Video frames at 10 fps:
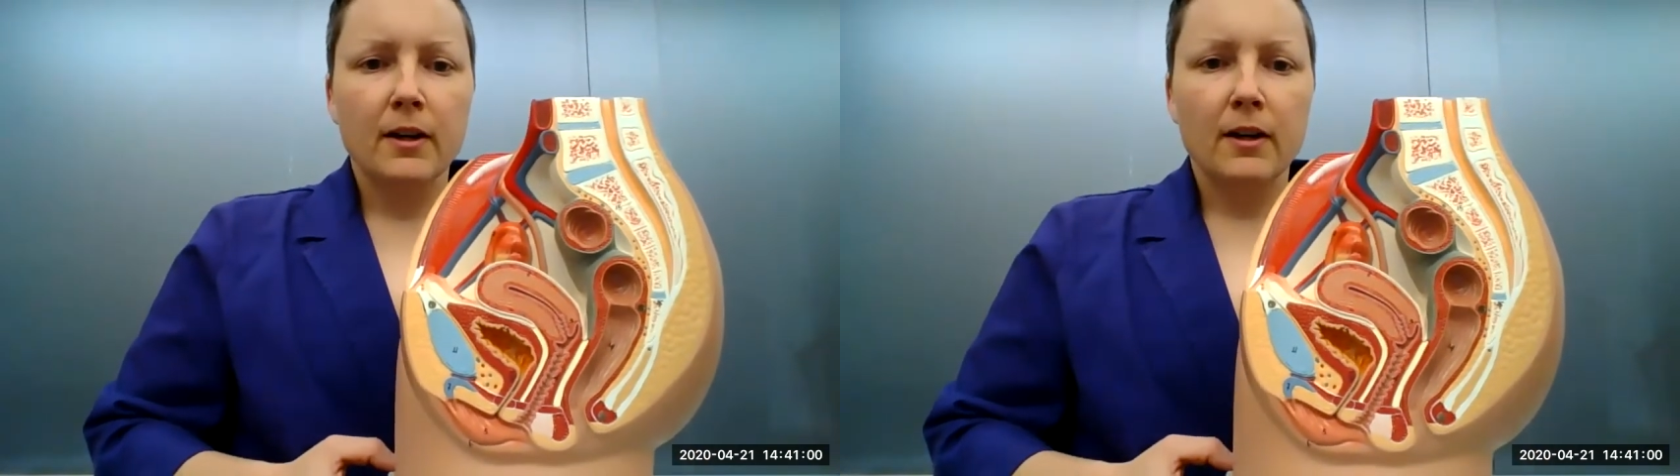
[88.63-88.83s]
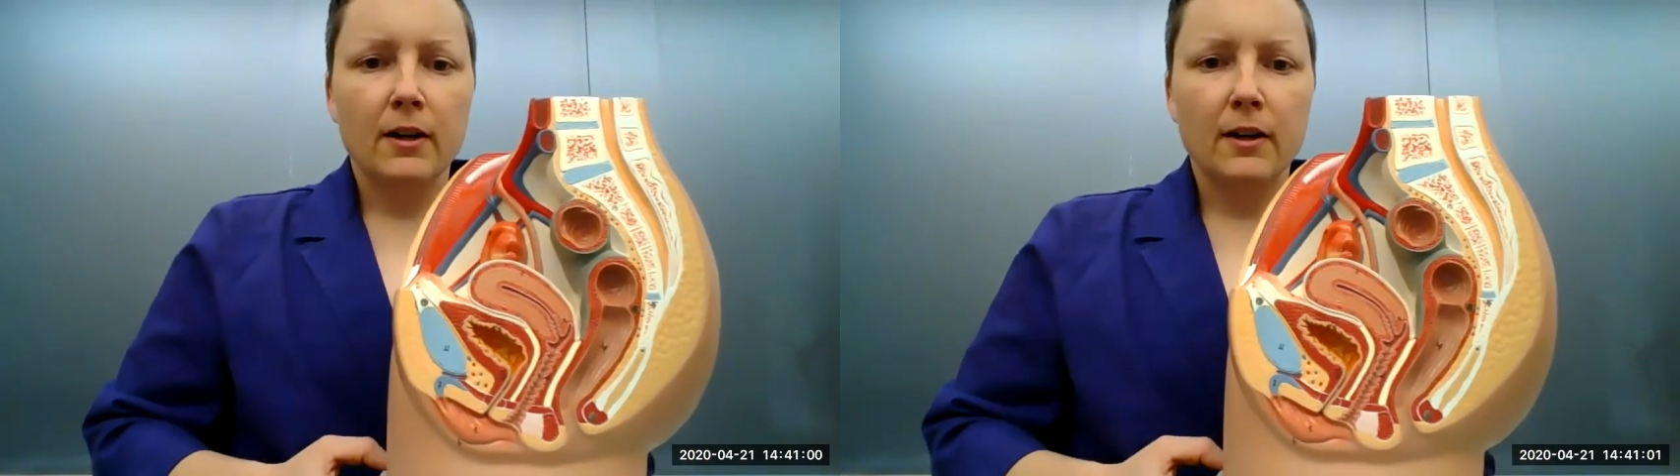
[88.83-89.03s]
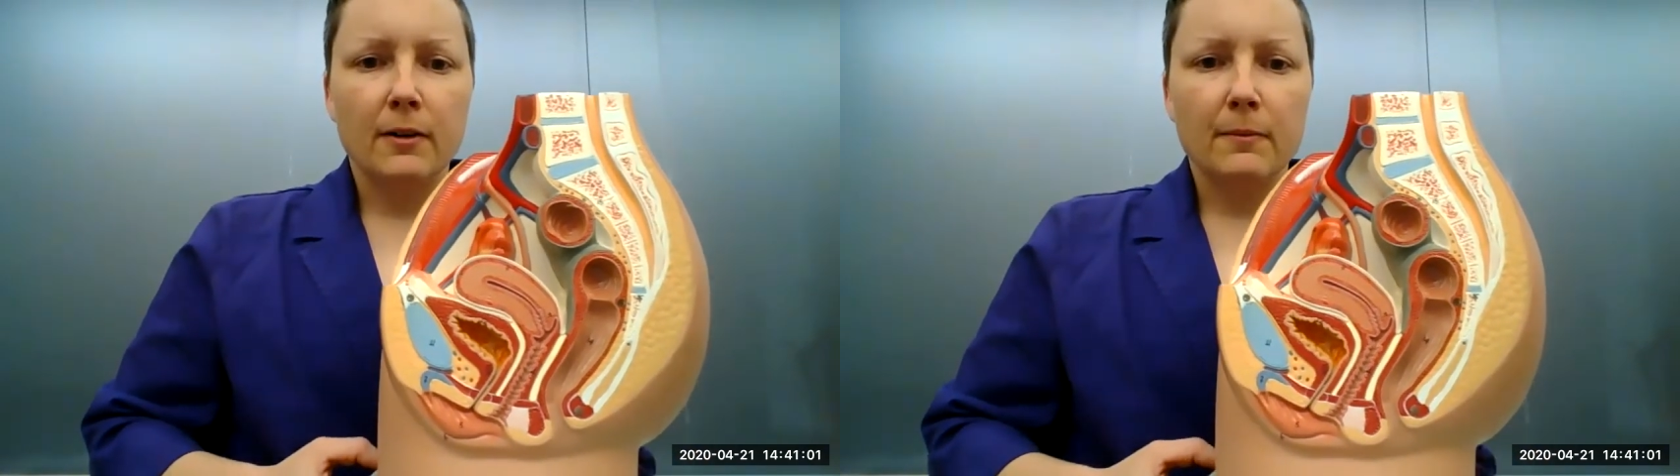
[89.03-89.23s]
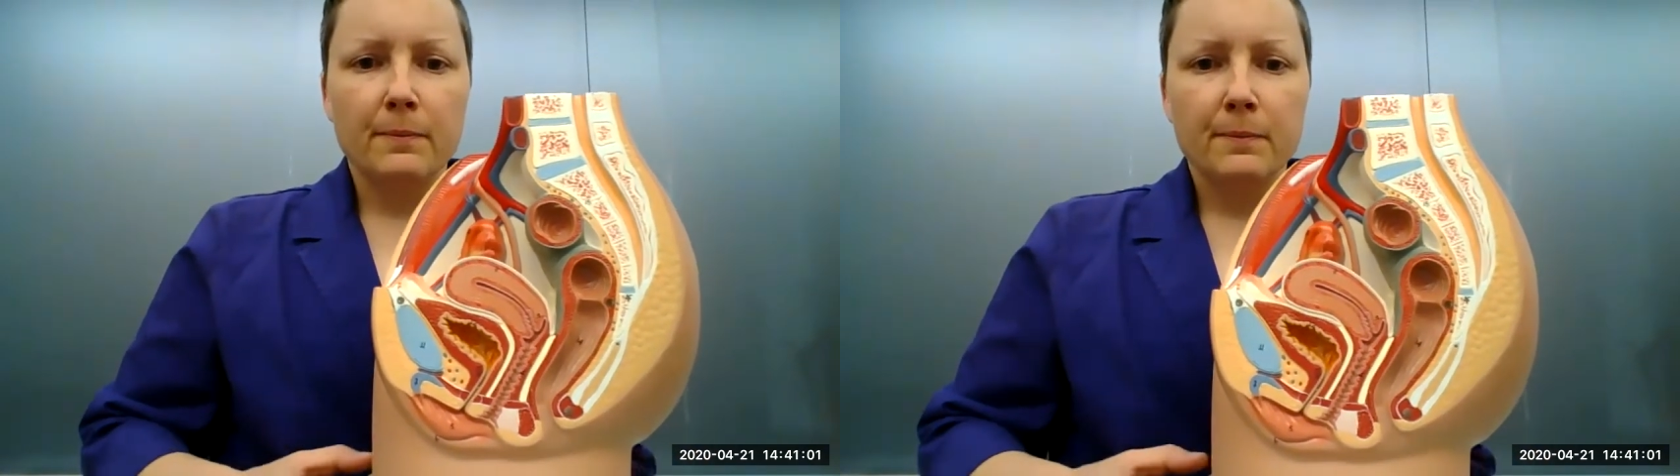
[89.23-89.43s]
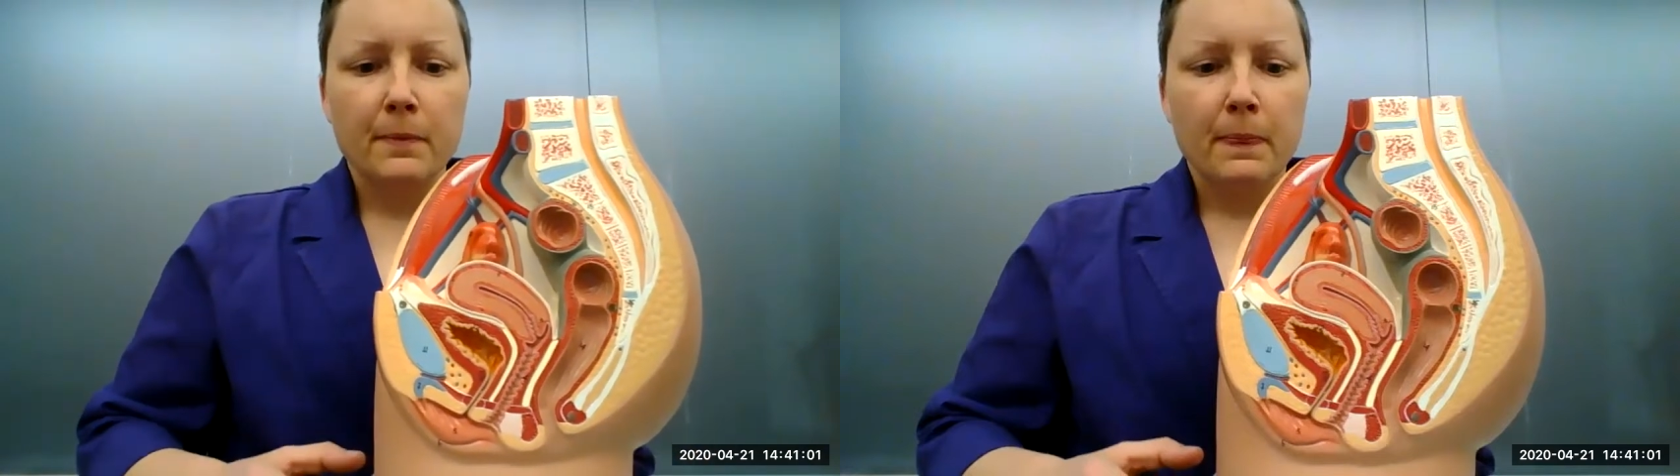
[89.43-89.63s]

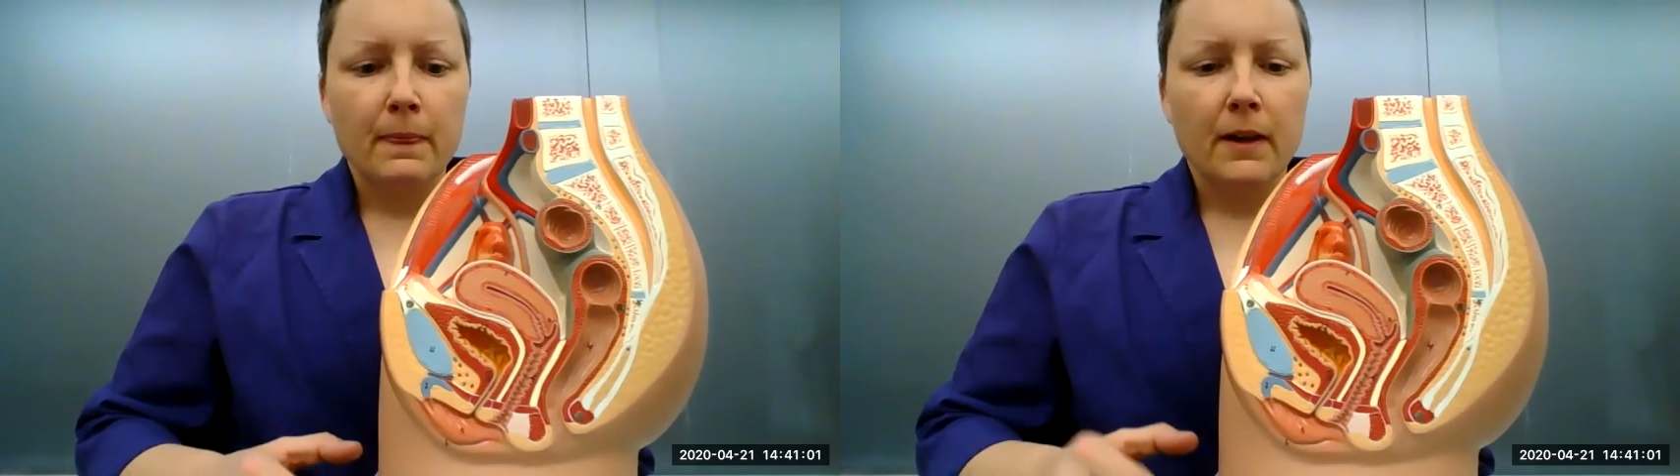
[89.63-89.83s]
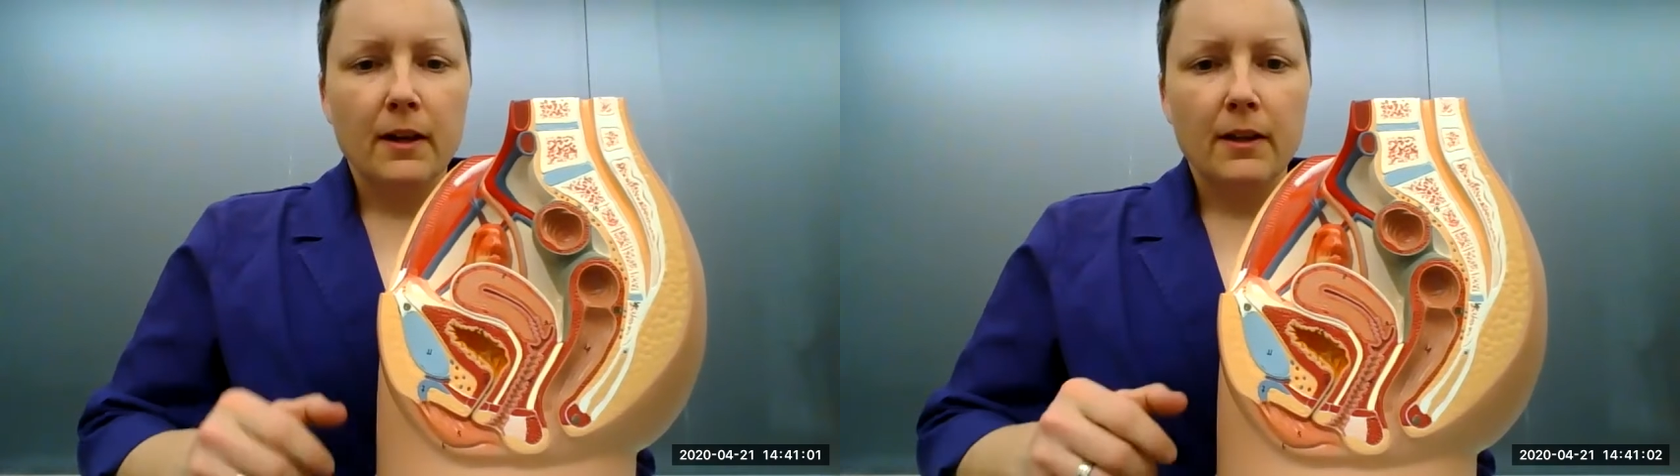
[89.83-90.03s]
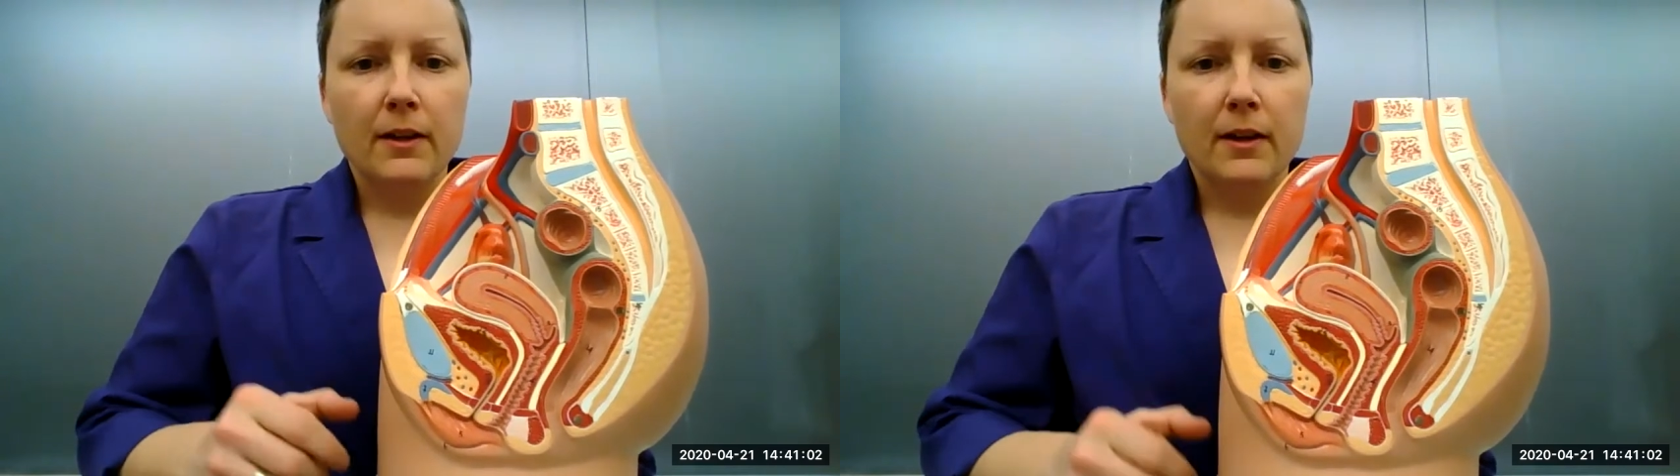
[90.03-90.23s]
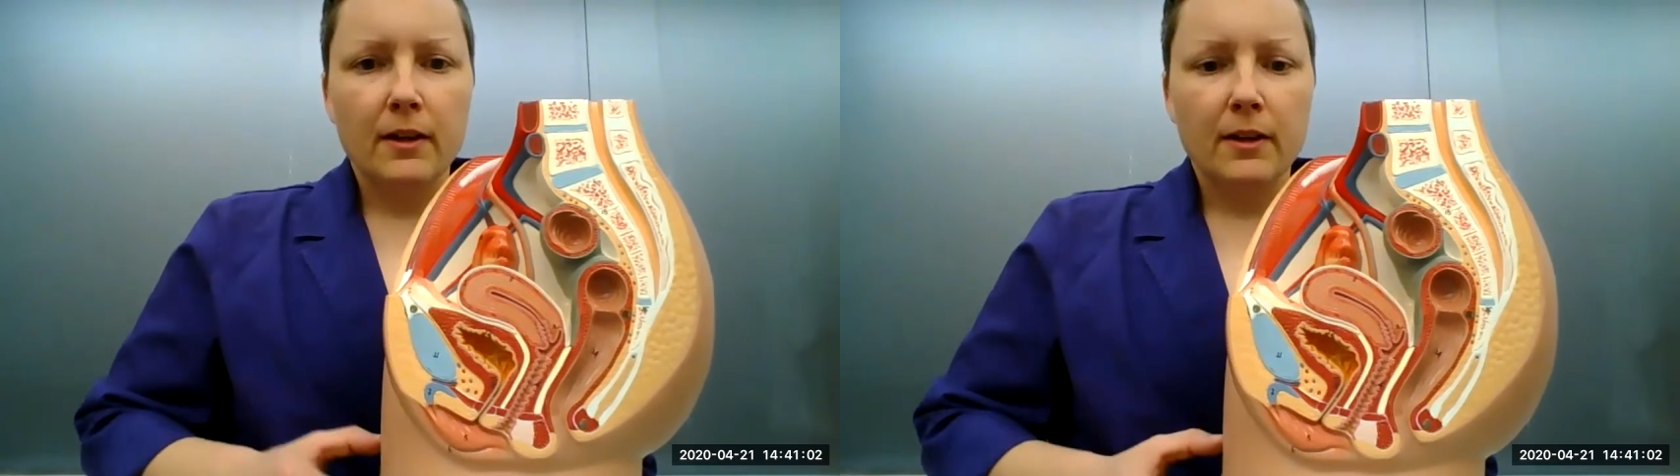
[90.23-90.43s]
And then